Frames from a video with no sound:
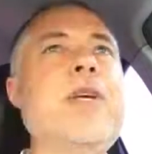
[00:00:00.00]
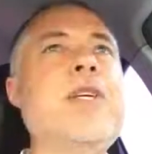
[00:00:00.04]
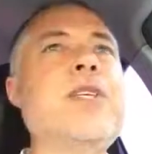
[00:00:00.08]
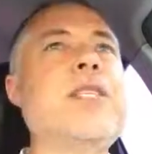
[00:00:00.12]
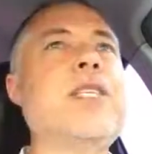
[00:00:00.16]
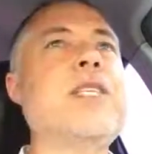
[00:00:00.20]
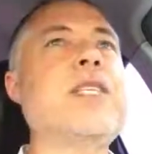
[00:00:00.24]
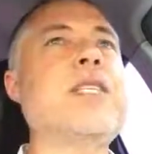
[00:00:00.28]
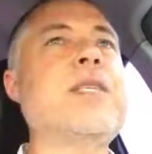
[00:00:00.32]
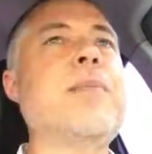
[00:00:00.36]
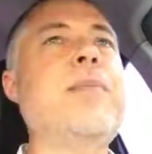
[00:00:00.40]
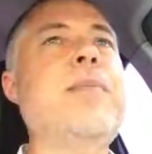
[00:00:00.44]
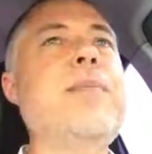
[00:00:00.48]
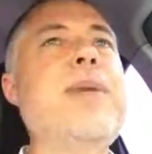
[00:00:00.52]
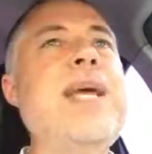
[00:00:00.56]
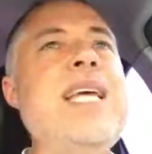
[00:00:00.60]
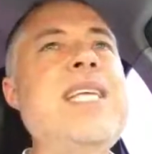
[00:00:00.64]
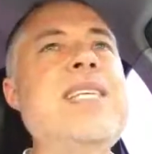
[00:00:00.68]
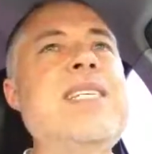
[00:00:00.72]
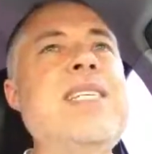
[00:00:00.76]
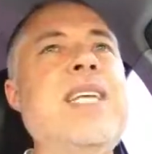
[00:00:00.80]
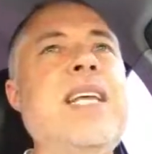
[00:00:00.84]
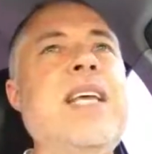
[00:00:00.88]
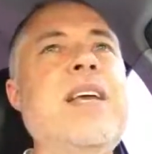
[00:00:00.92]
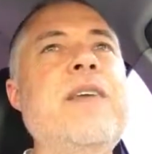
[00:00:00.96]
Because it's
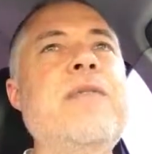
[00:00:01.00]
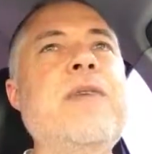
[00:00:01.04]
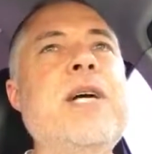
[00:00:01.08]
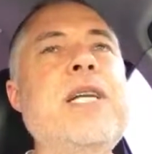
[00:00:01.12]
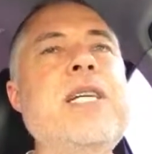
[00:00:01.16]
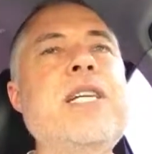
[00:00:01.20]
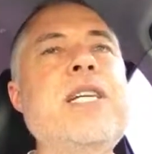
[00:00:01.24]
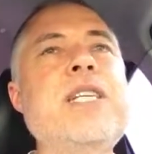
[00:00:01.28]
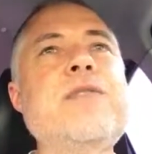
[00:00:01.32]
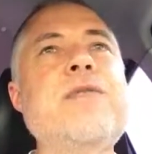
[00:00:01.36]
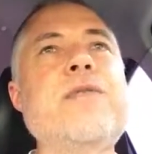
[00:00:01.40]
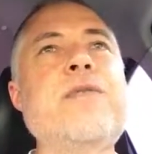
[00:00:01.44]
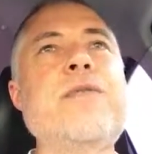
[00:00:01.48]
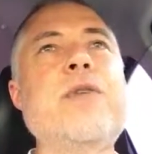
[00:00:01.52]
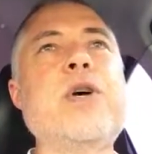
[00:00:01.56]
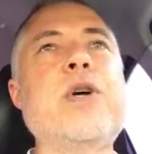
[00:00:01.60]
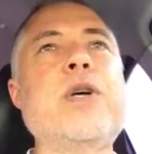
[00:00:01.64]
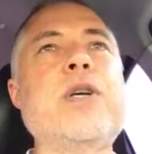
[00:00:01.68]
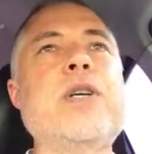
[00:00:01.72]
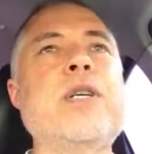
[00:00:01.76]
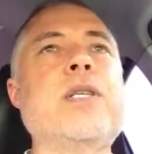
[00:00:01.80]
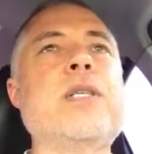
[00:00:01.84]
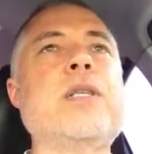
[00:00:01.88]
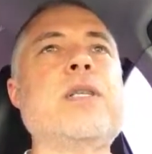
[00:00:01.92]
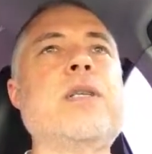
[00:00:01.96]
amazing. If I just
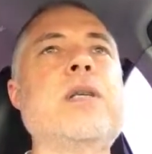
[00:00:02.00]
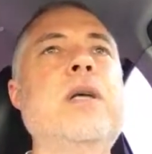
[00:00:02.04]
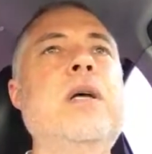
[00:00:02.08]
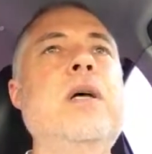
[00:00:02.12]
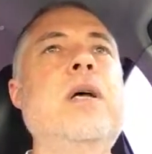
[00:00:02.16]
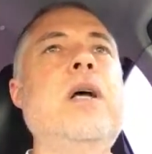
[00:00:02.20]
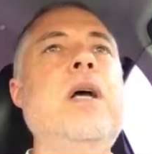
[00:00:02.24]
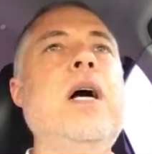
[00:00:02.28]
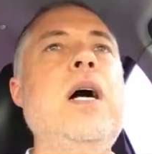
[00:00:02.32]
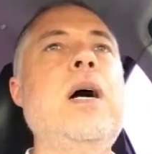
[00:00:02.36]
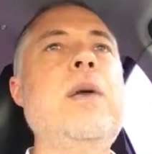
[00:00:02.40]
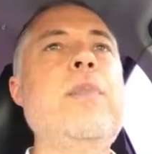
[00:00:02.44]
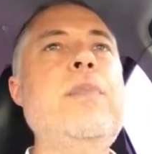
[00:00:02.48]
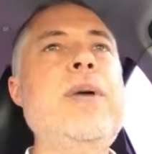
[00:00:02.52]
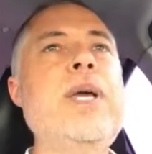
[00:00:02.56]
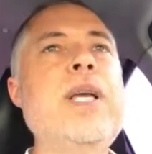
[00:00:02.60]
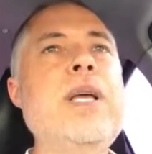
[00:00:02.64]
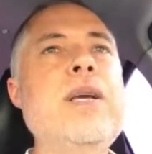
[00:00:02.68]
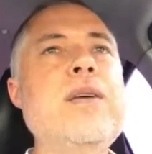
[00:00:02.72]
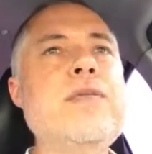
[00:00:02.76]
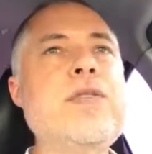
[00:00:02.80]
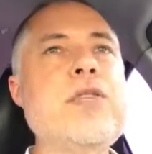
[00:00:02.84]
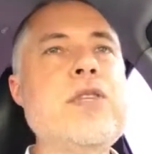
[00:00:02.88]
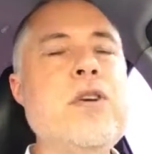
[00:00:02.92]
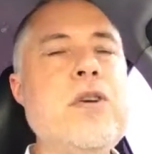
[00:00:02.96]
focus I'm
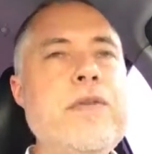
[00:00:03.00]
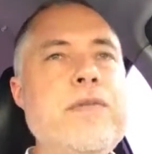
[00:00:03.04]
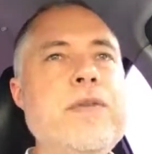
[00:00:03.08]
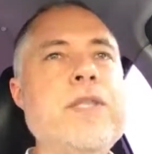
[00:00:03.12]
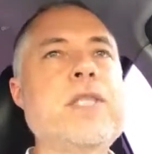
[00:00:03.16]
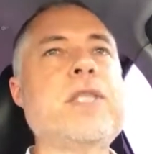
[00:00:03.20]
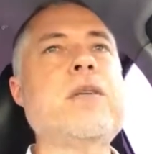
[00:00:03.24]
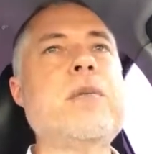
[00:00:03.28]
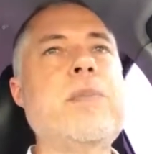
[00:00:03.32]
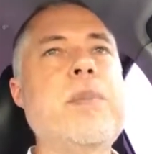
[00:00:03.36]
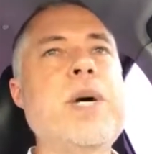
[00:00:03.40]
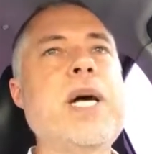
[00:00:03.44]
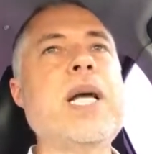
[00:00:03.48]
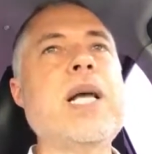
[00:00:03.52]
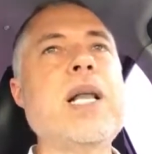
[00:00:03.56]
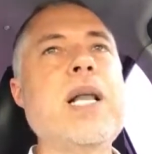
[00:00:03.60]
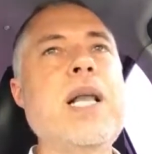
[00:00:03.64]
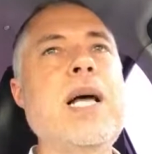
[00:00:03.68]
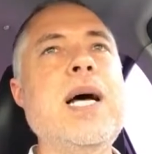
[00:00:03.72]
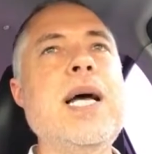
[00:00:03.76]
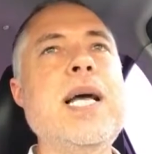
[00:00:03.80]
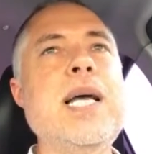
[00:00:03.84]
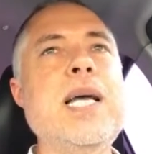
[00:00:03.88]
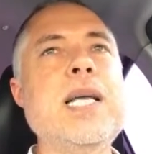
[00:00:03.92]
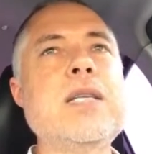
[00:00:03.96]
being of service to my
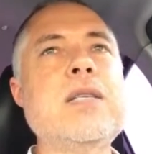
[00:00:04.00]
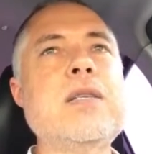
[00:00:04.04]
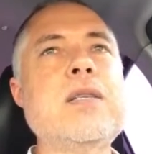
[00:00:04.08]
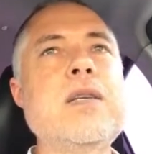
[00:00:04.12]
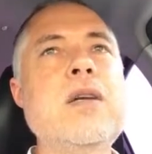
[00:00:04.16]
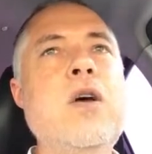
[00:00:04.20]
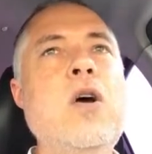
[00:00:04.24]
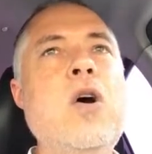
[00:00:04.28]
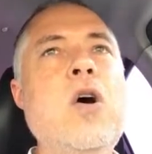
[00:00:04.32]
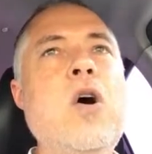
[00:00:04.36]
clients,